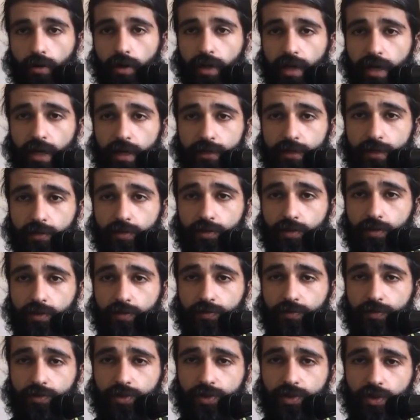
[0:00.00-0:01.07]
Alright guys, now
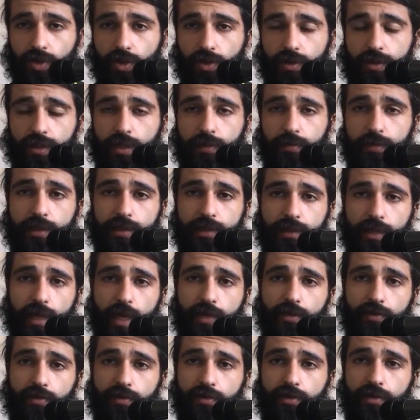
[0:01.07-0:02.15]
tuning for the song is going to be
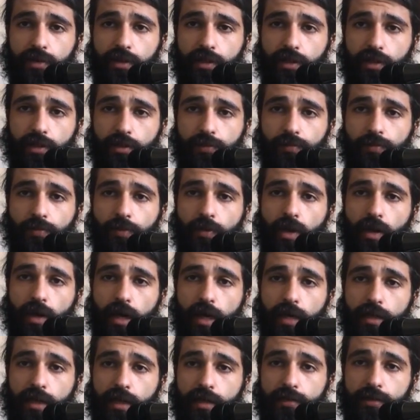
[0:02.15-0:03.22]
standard D,
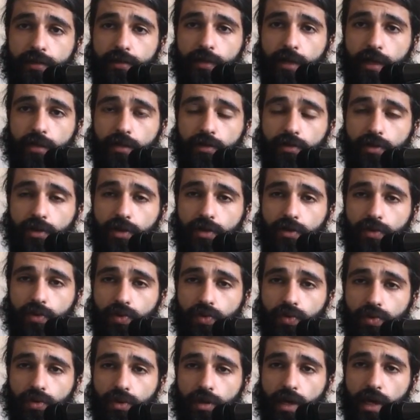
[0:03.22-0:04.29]
and that is standard E
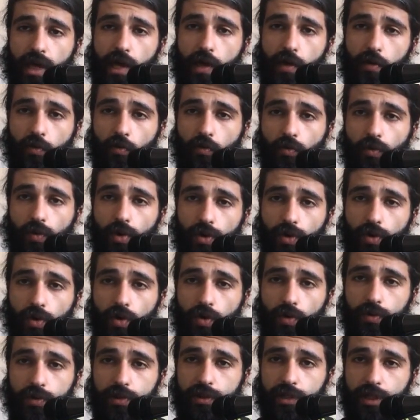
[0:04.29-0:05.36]
tuned down one
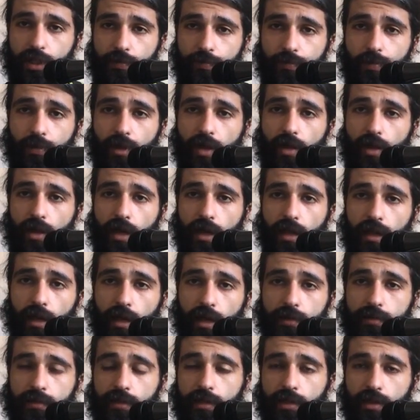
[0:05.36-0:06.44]
whole step. And
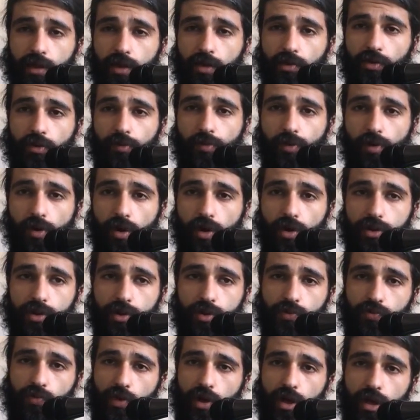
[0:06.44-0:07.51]
like I said in the other
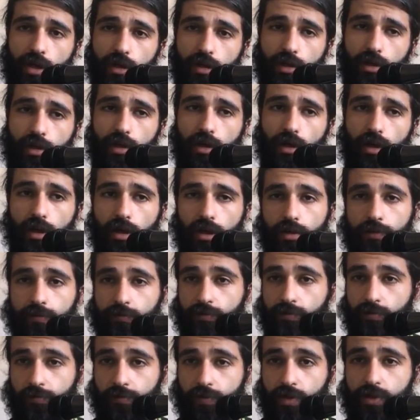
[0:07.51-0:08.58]
parts, when
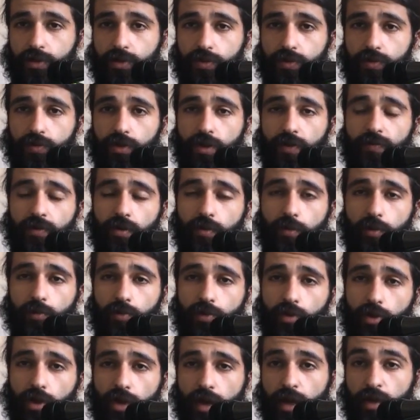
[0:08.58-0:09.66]
very soon enough I'll be
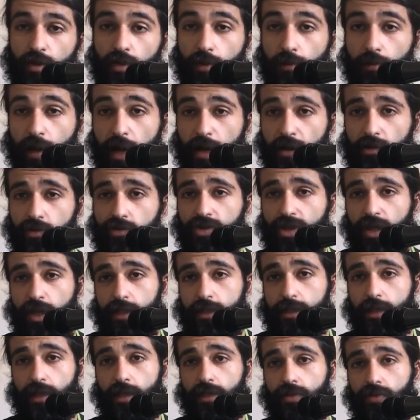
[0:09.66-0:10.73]
putting out the backing
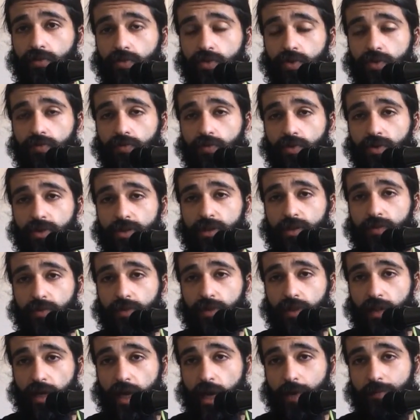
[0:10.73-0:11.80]
track that I used for this, the
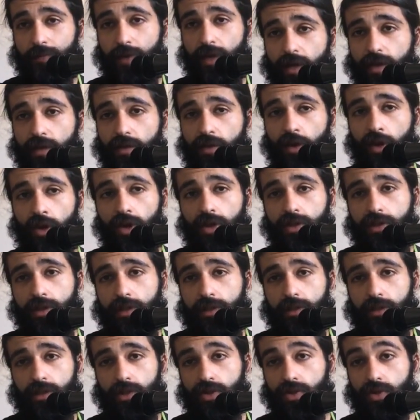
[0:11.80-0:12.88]
one that made,
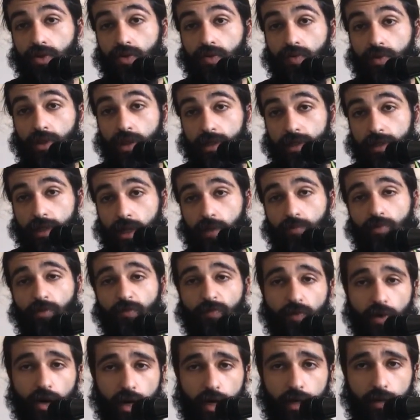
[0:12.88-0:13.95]
since Thedoo does not
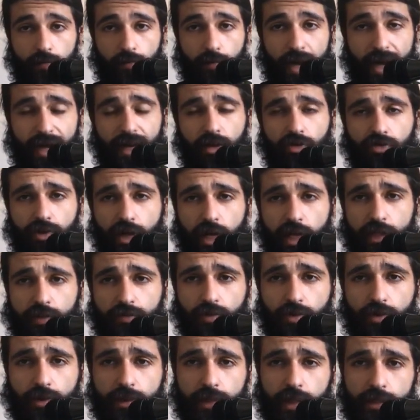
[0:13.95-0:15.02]
provide backing
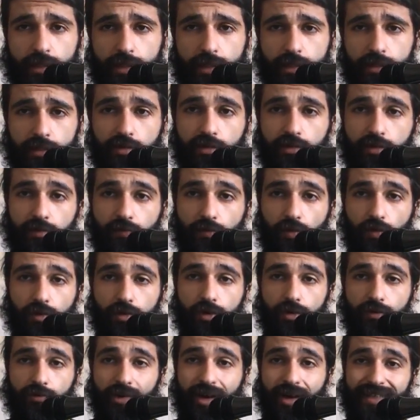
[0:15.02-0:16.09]
tracks for this as he did
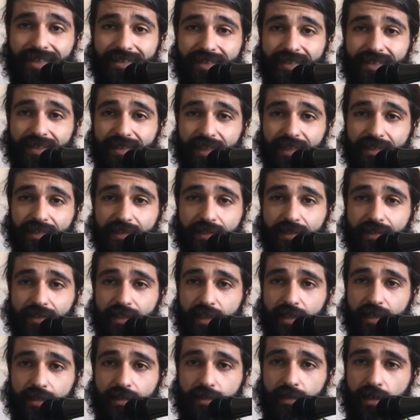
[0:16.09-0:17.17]
for Horizons and
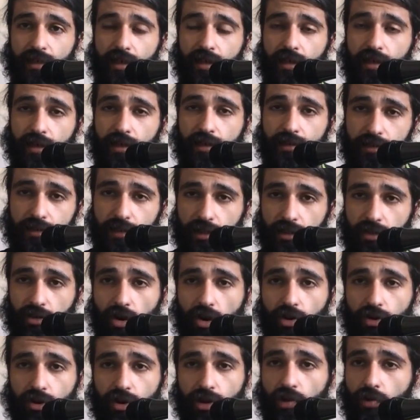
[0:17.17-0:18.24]
Descend and his
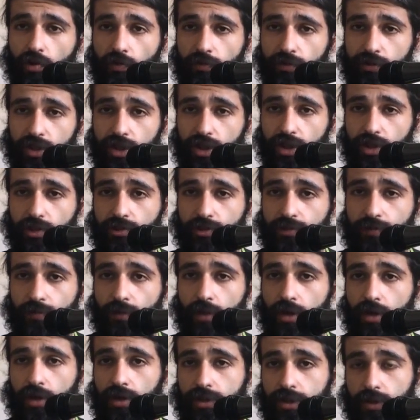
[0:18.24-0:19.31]
Guitar Hero videos.
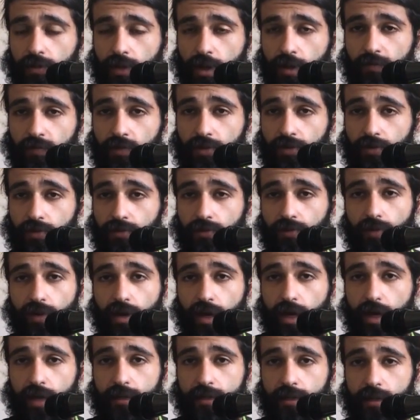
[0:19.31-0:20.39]
So without further ado
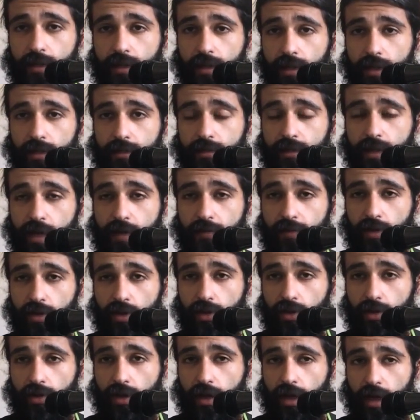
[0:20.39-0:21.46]
guys, let's have a
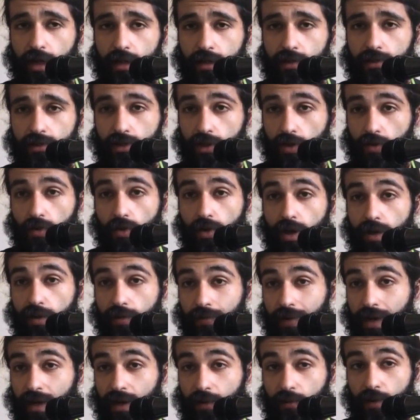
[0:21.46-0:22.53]
look at the solo. Keep
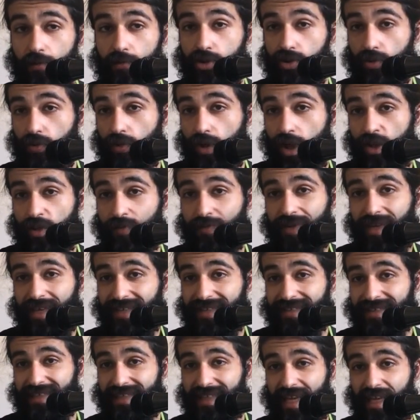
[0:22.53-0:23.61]
in mind I'm going to be showing you how to play
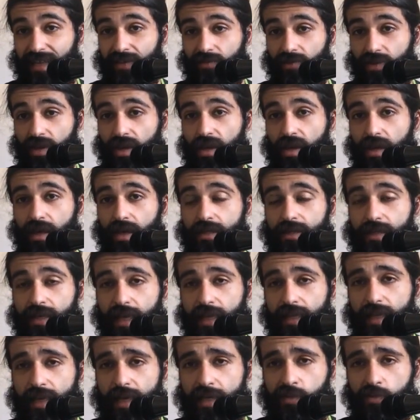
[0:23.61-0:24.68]
it in standard E
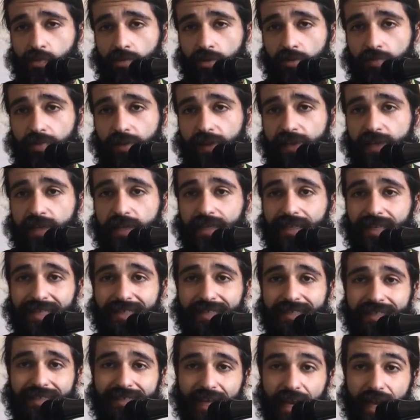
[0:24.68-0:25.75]
exactly as it would be played
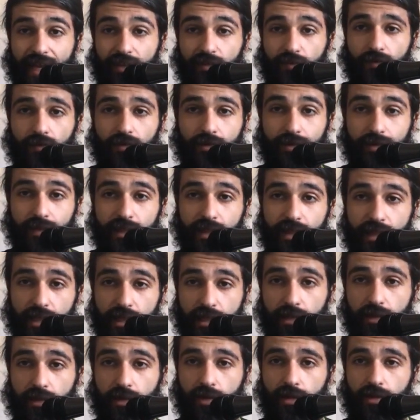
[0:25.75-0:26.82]
in standard
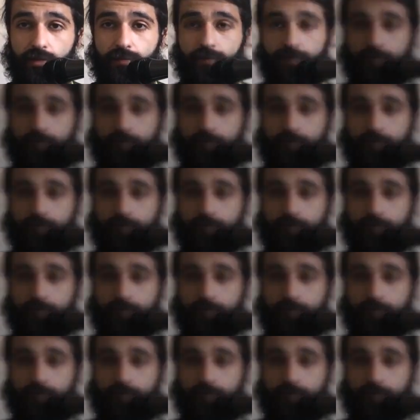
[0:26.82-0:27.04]
D.